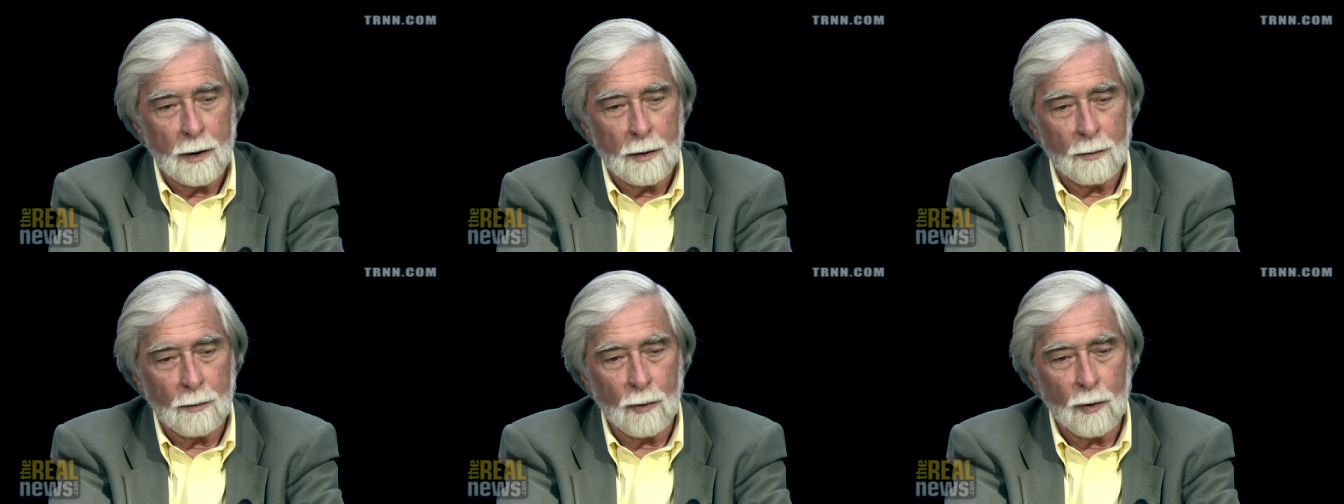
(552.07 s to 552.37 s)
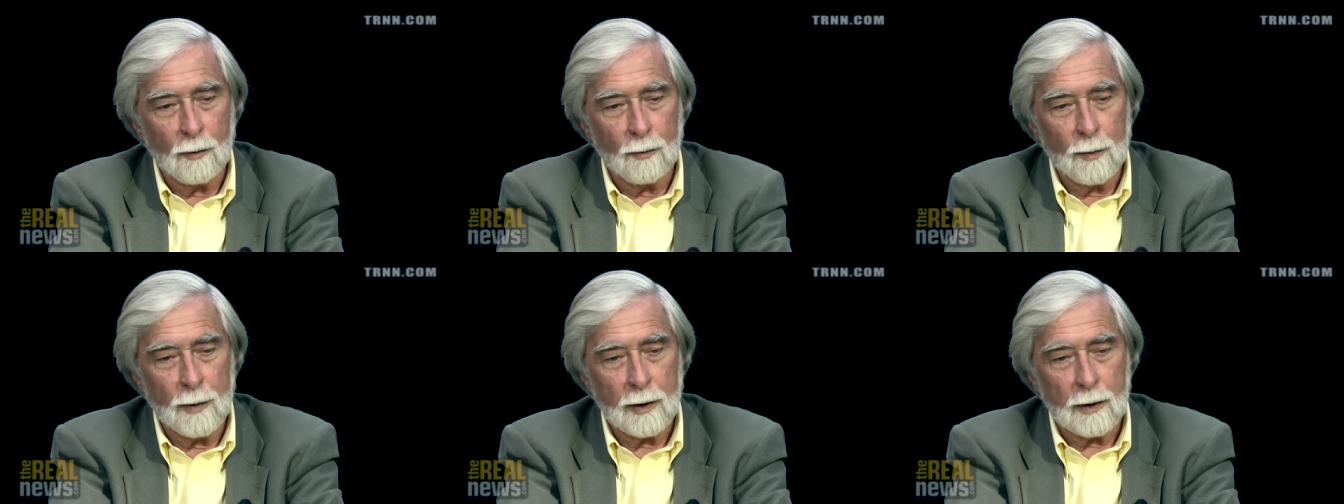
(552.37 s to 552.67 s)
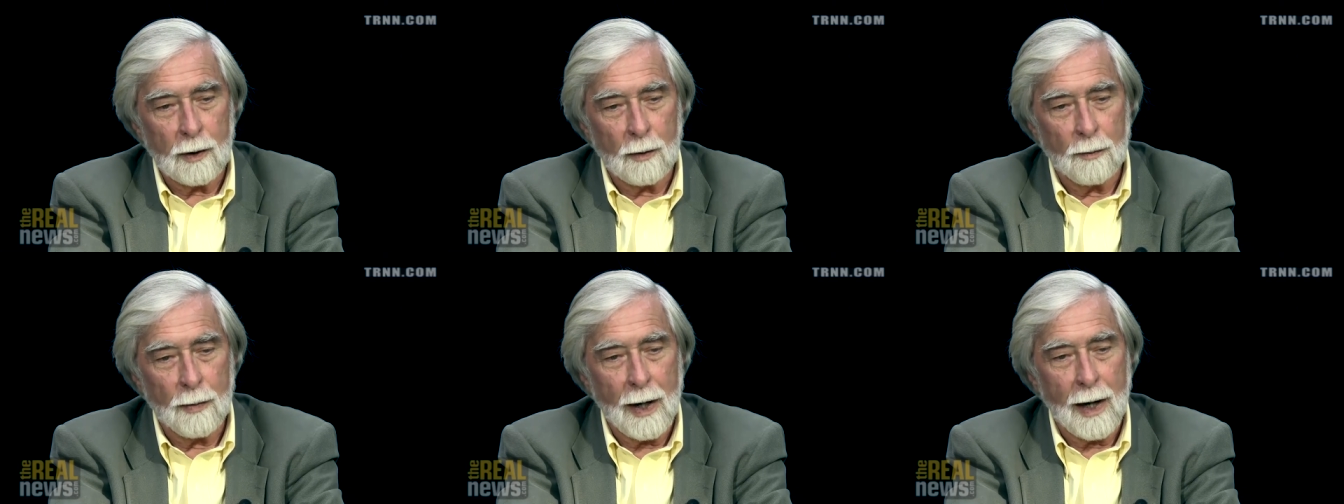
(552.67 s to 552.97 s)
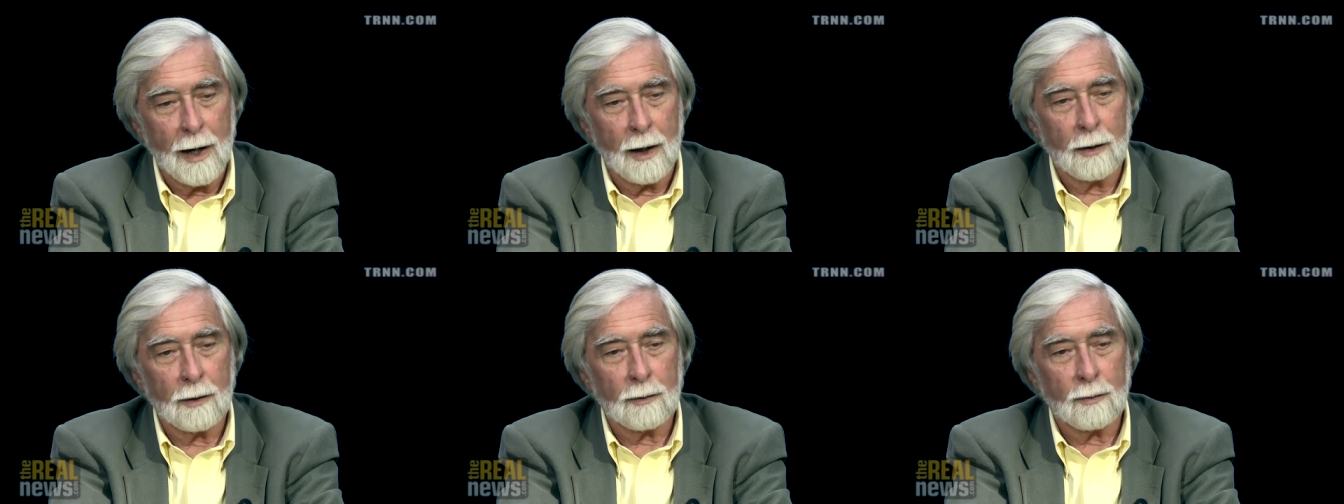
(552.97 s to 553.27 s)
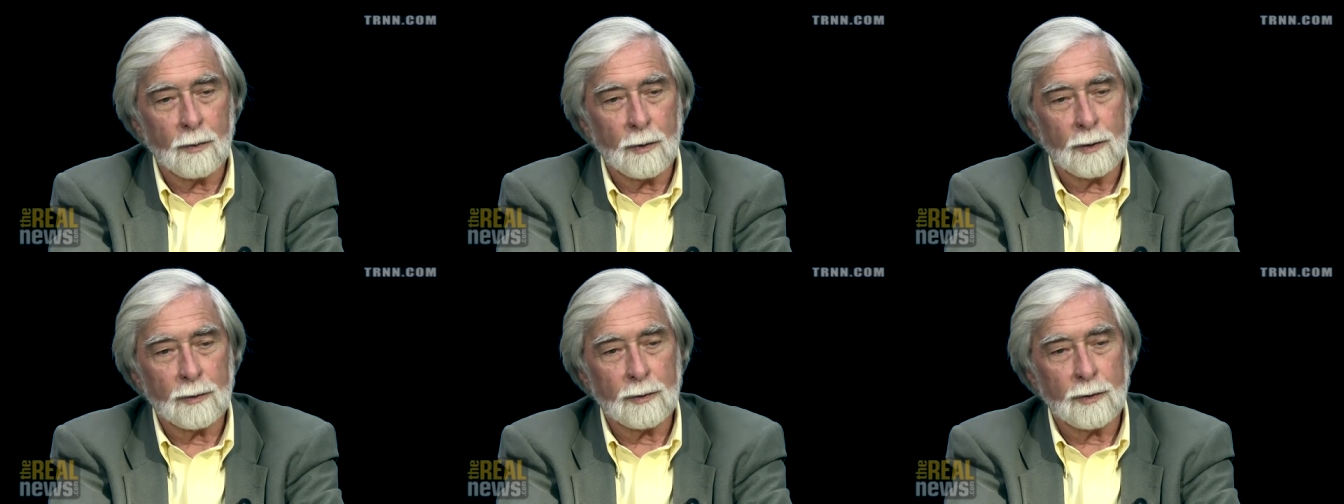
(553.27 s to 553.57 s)
movement
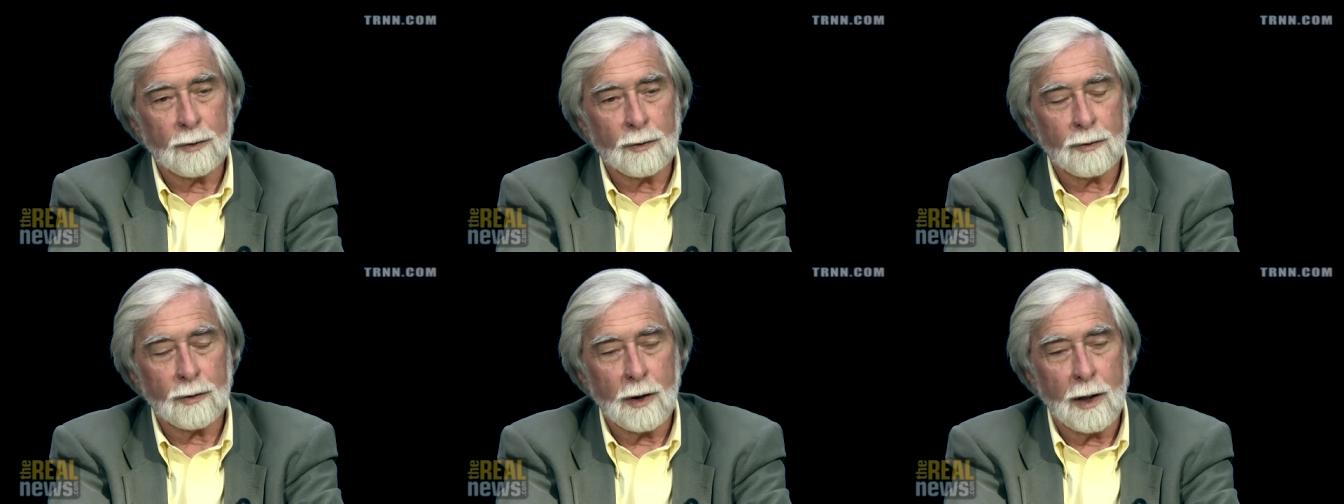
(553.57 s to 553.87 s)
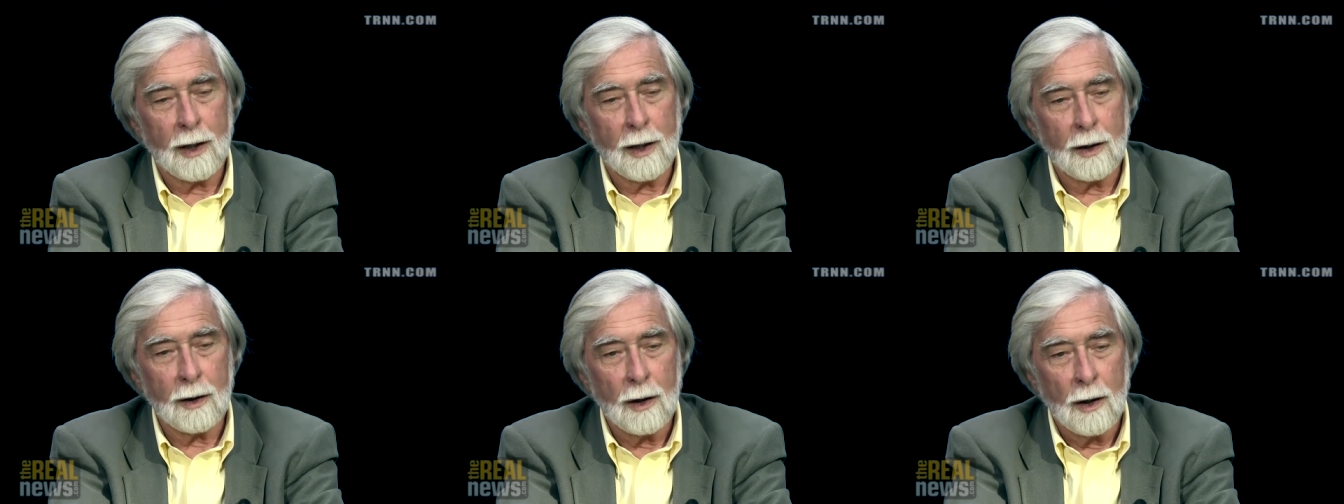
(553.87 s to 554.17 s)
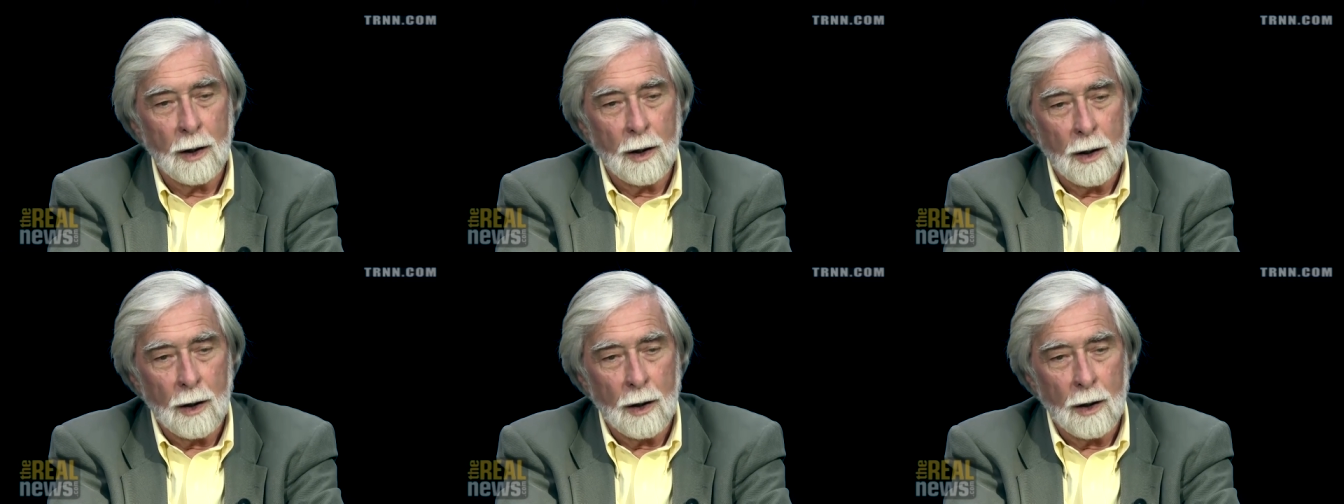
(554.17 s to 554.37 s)
about was to say,